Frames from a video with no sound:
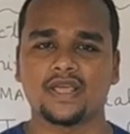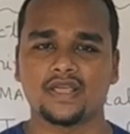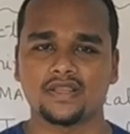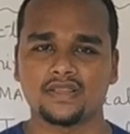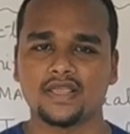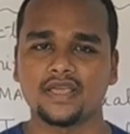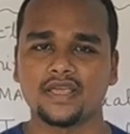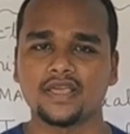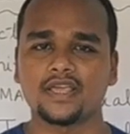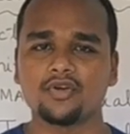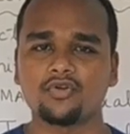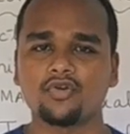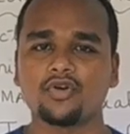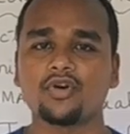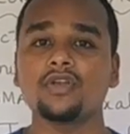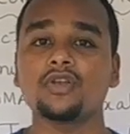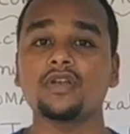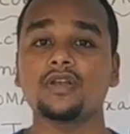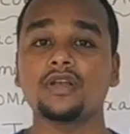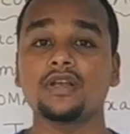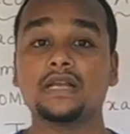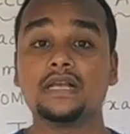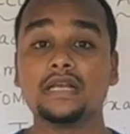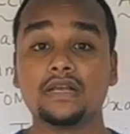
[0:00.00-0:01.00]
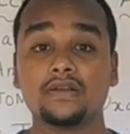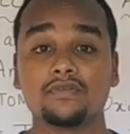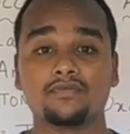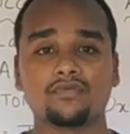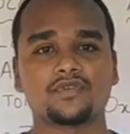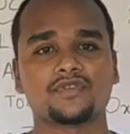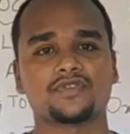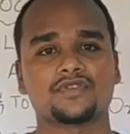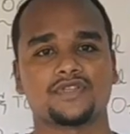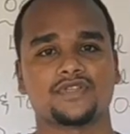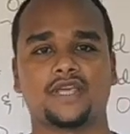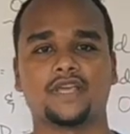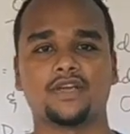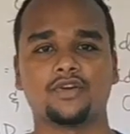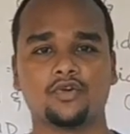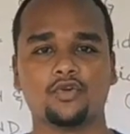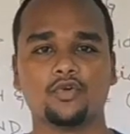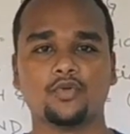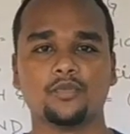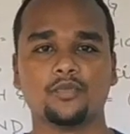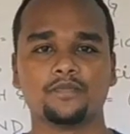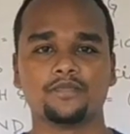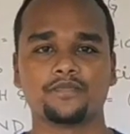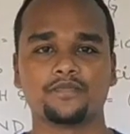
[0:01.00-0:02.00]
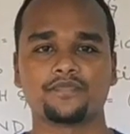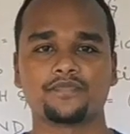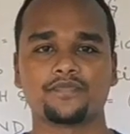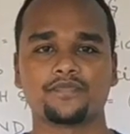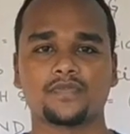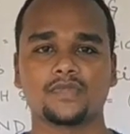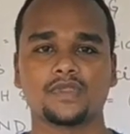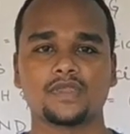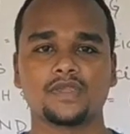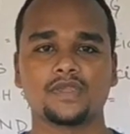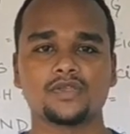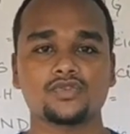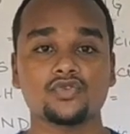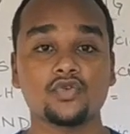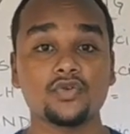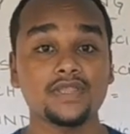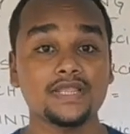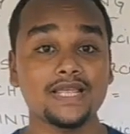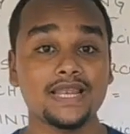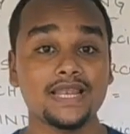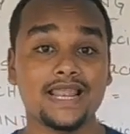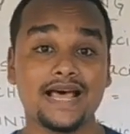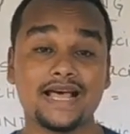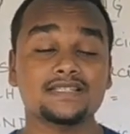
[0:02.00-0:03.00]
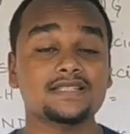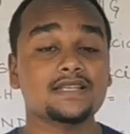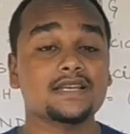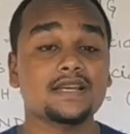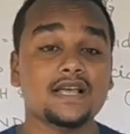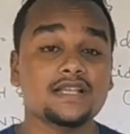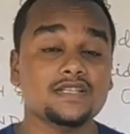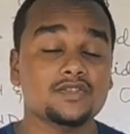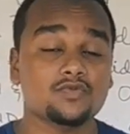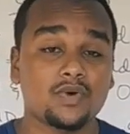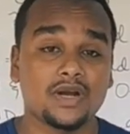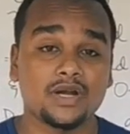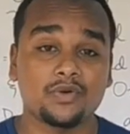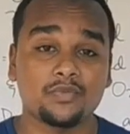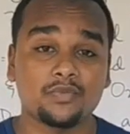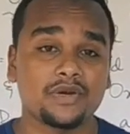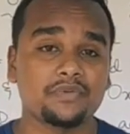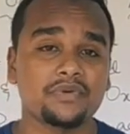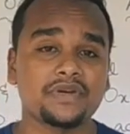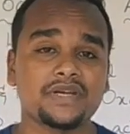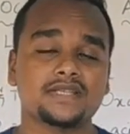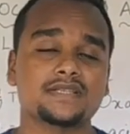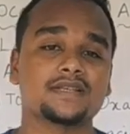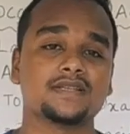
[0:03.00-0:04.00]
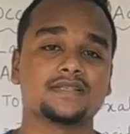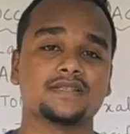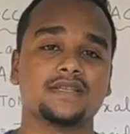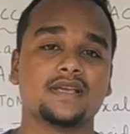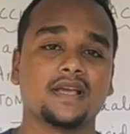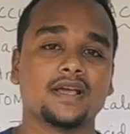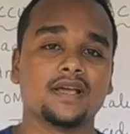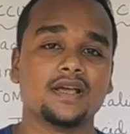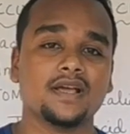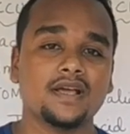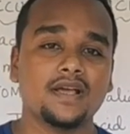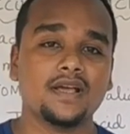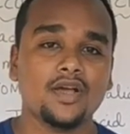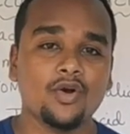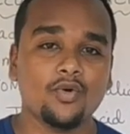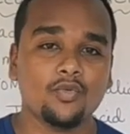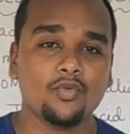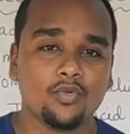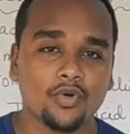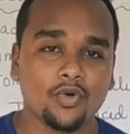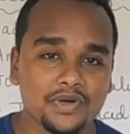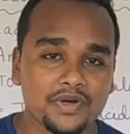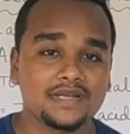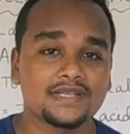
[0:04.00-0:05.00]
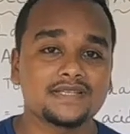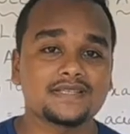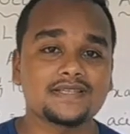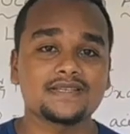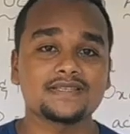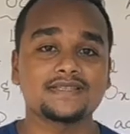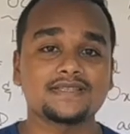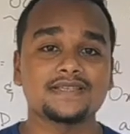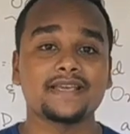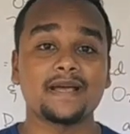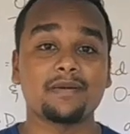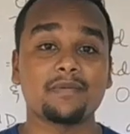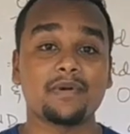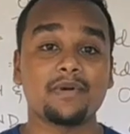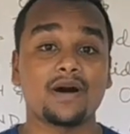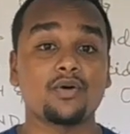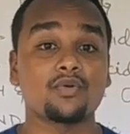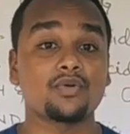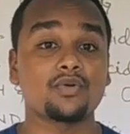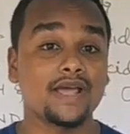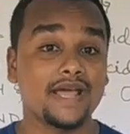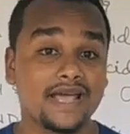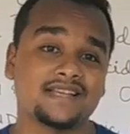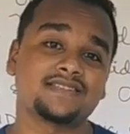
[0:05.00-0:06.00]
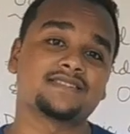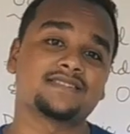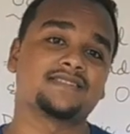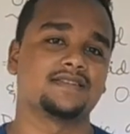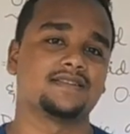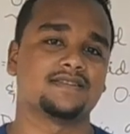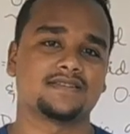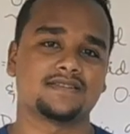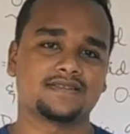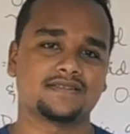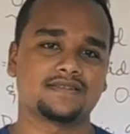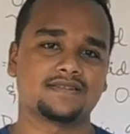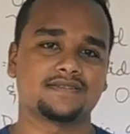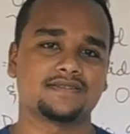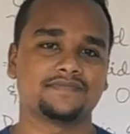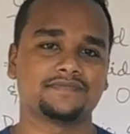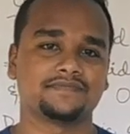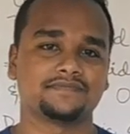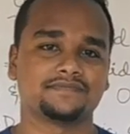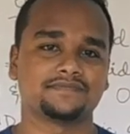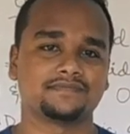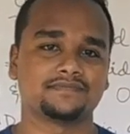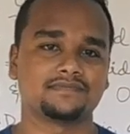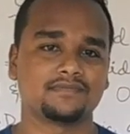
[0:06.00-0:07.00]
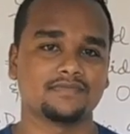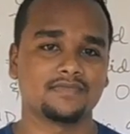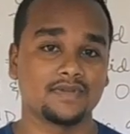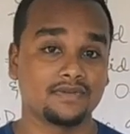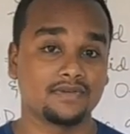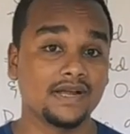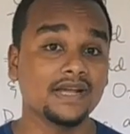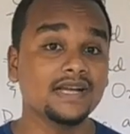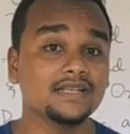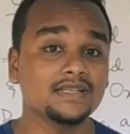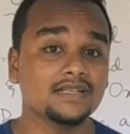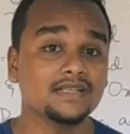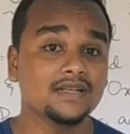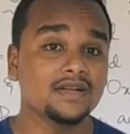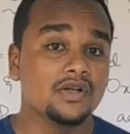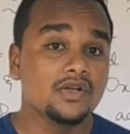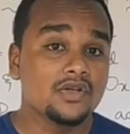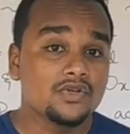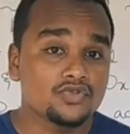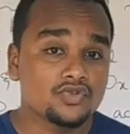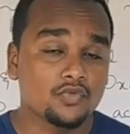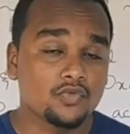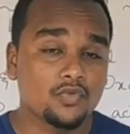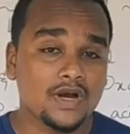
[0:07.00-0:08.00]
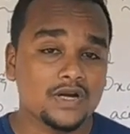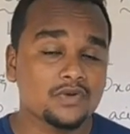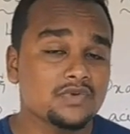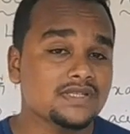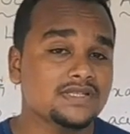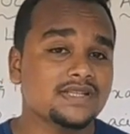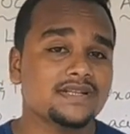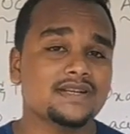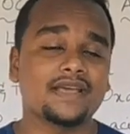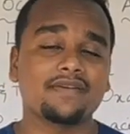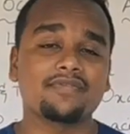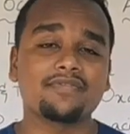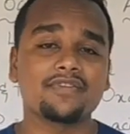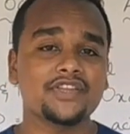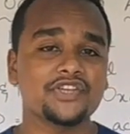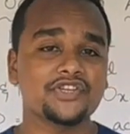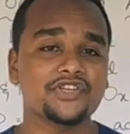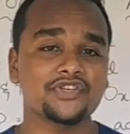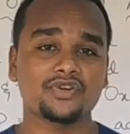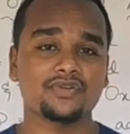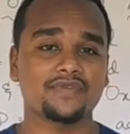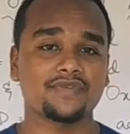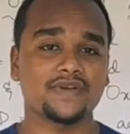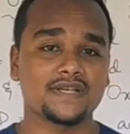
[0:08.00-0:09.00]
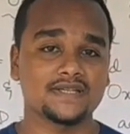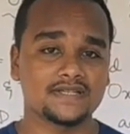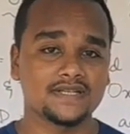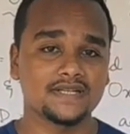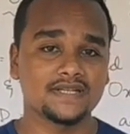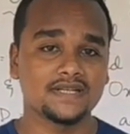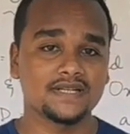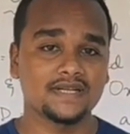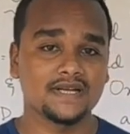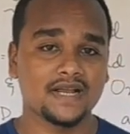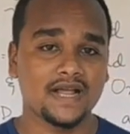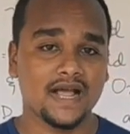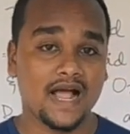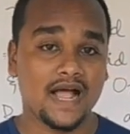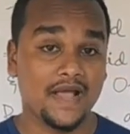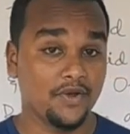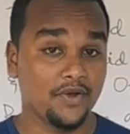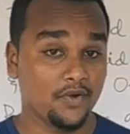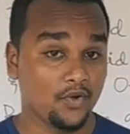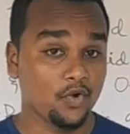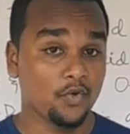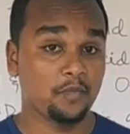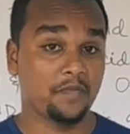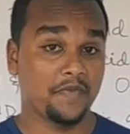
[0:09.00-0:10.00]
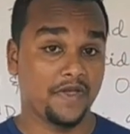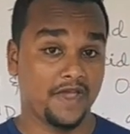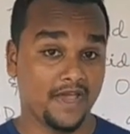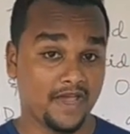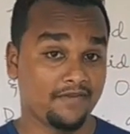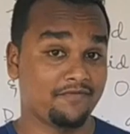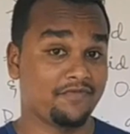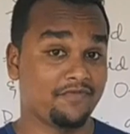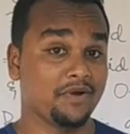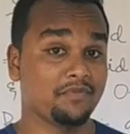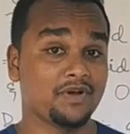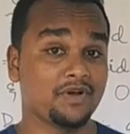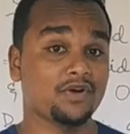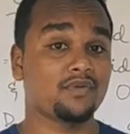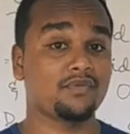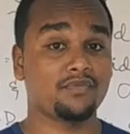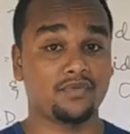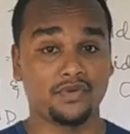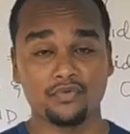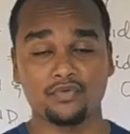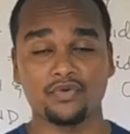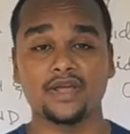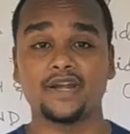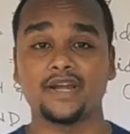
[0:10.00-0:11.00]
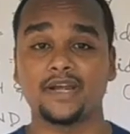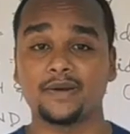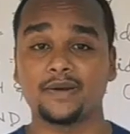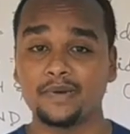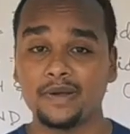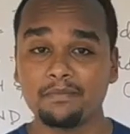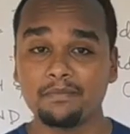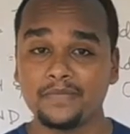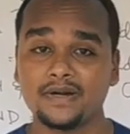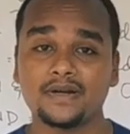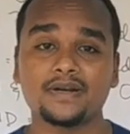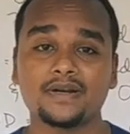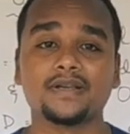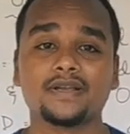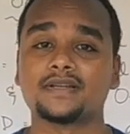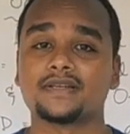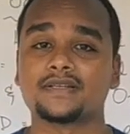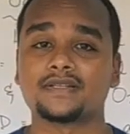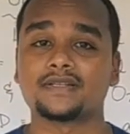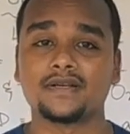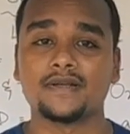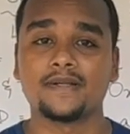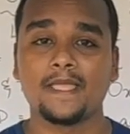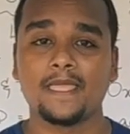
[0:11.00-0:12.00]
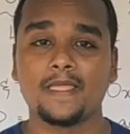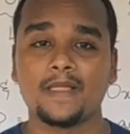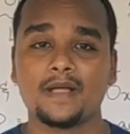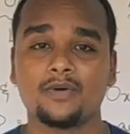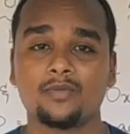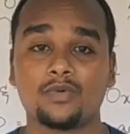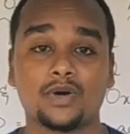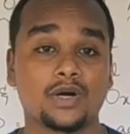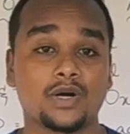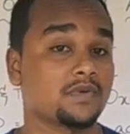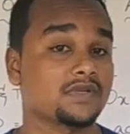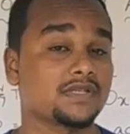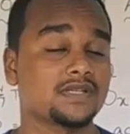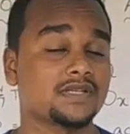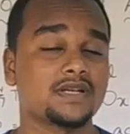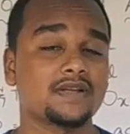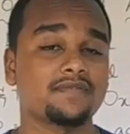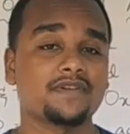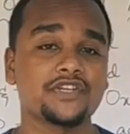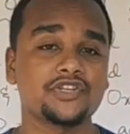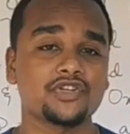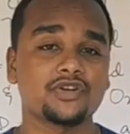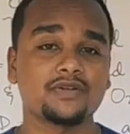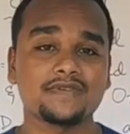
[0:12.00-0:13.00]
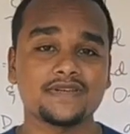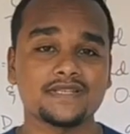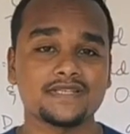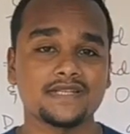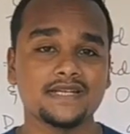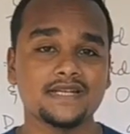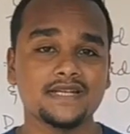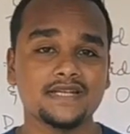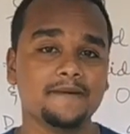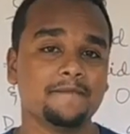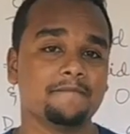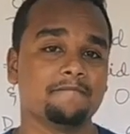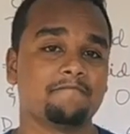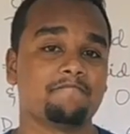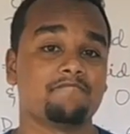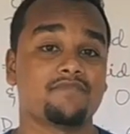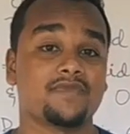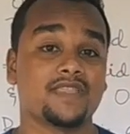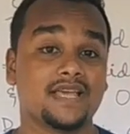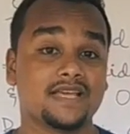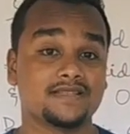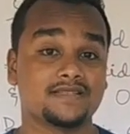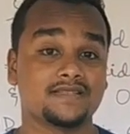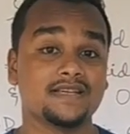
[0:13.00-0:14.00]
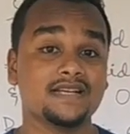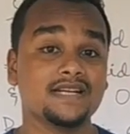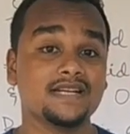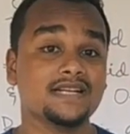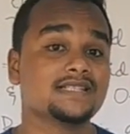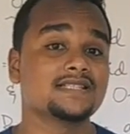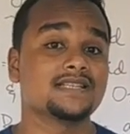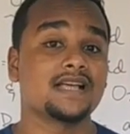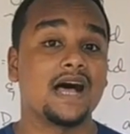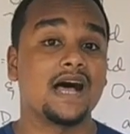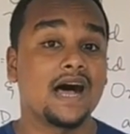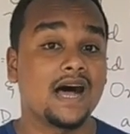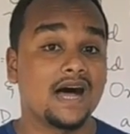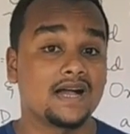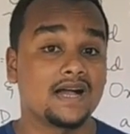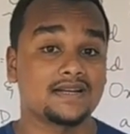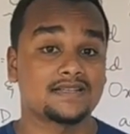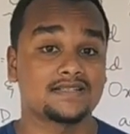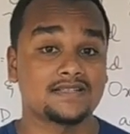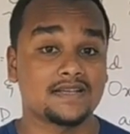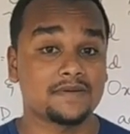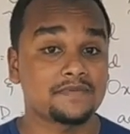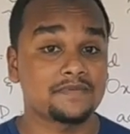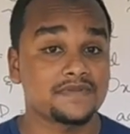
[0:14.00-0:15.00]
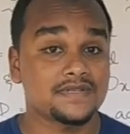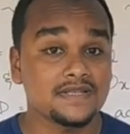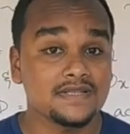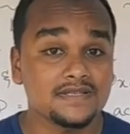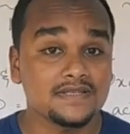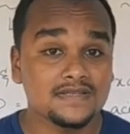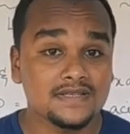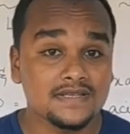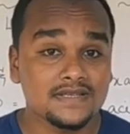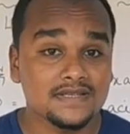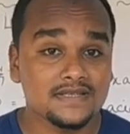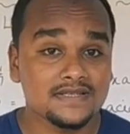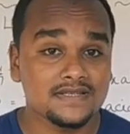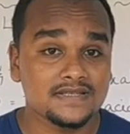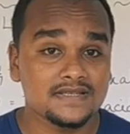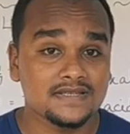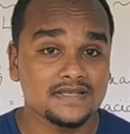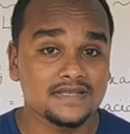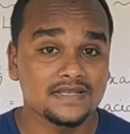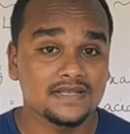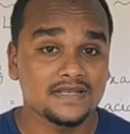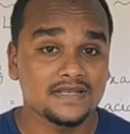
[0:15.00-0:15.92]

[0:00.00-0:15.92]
and thank you all for staying home. So in the last class, what were we discussing? We were discussing about acids, right? So what was the definition of acid? I hope every one of you can remember it. What was the definition of acid? Acids are substances